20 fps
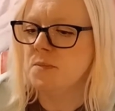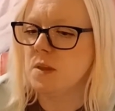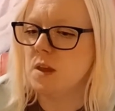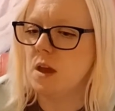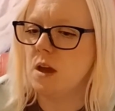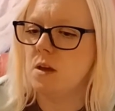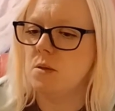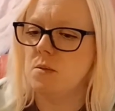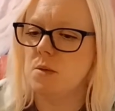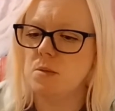
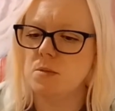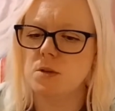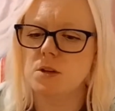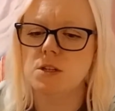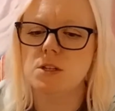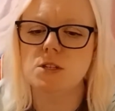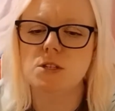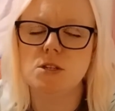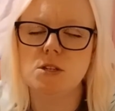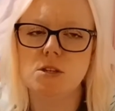I'm going
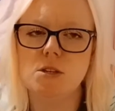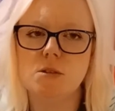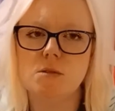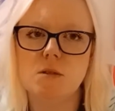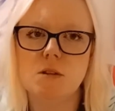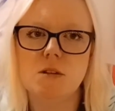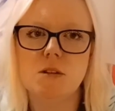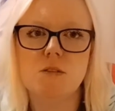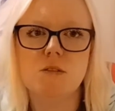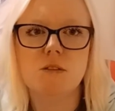to do
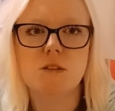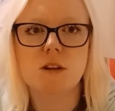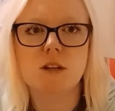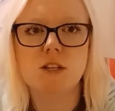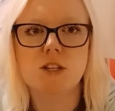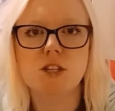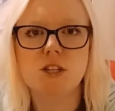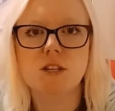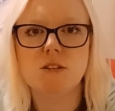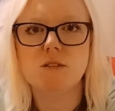another
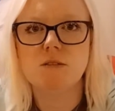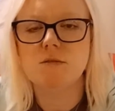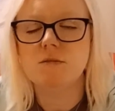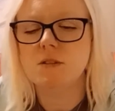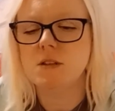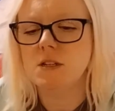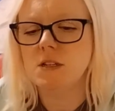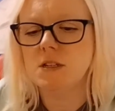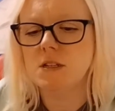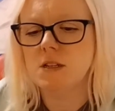energy
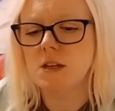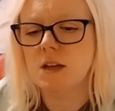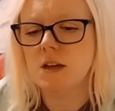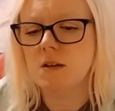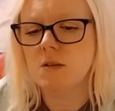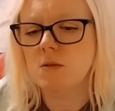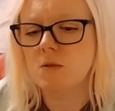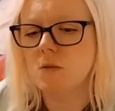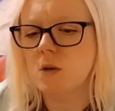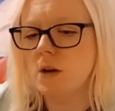reading now.